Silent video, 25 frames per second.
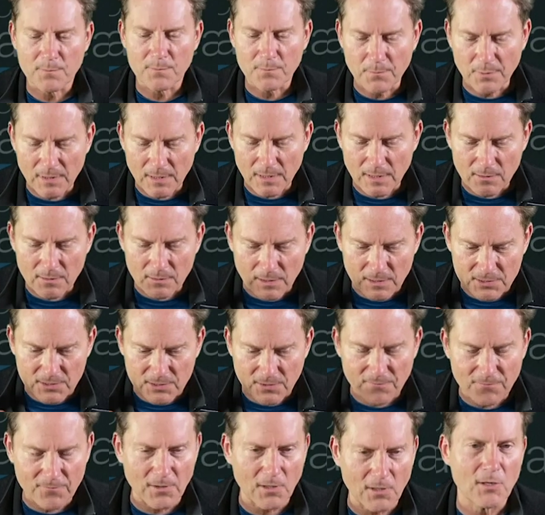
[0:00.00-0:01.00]
Well, it's
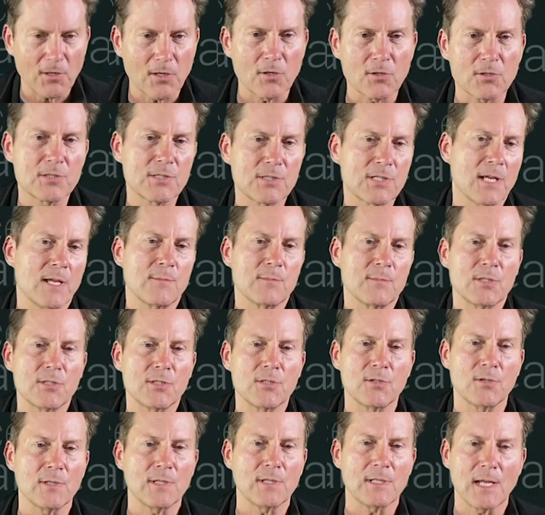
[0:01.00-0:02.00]
a very good time to
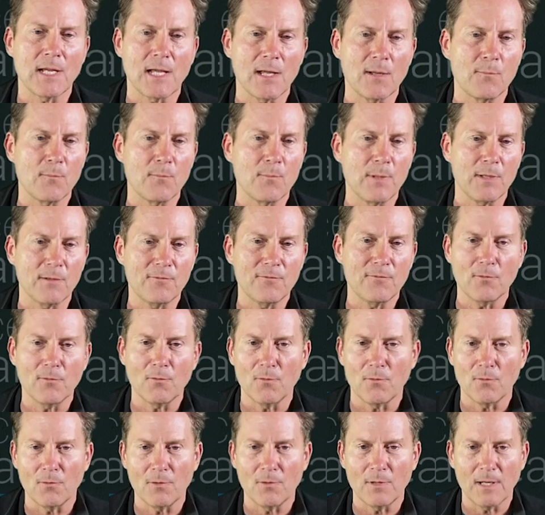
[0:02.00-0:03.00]
do it now
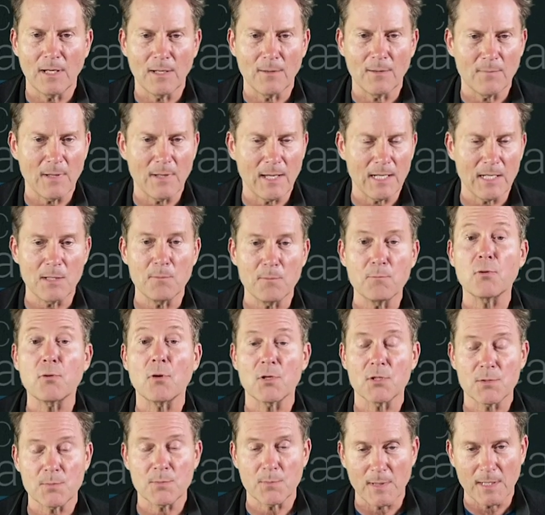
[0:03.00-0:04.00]
before any
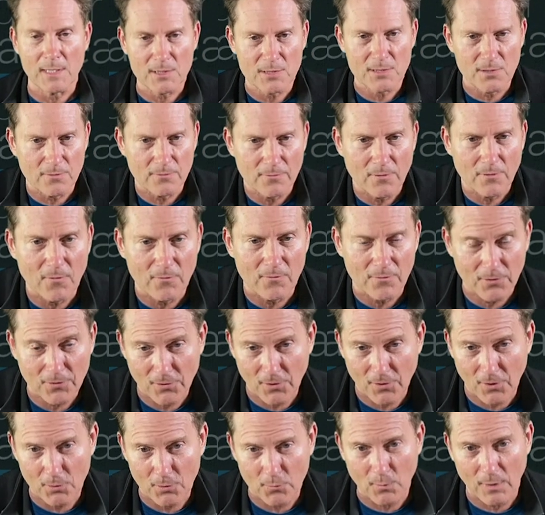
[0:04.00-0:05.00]
prospects of a
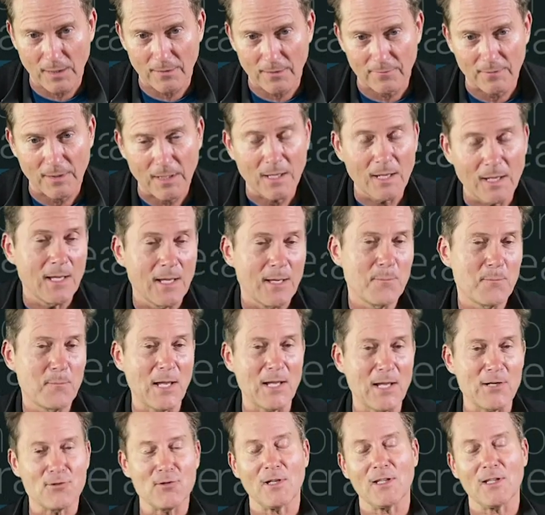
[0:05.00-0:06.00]
third wave.
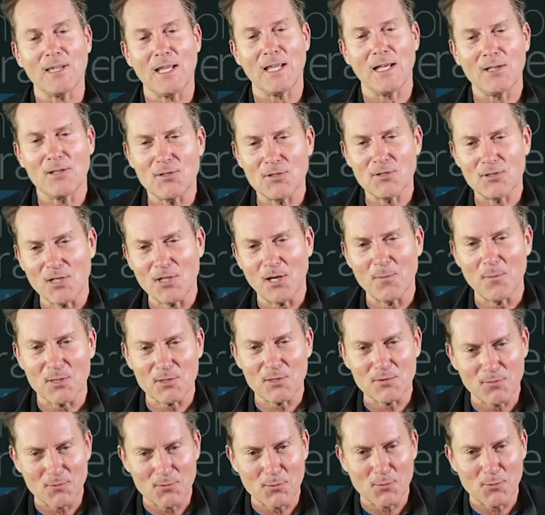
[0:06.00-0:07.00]
Patrick, thank you so
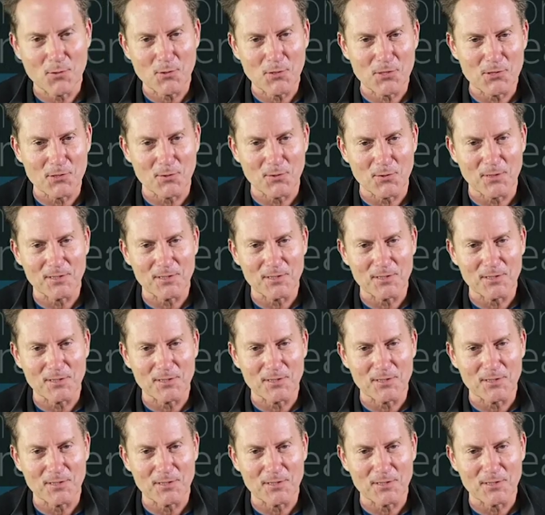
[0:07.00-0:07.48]
much for talking to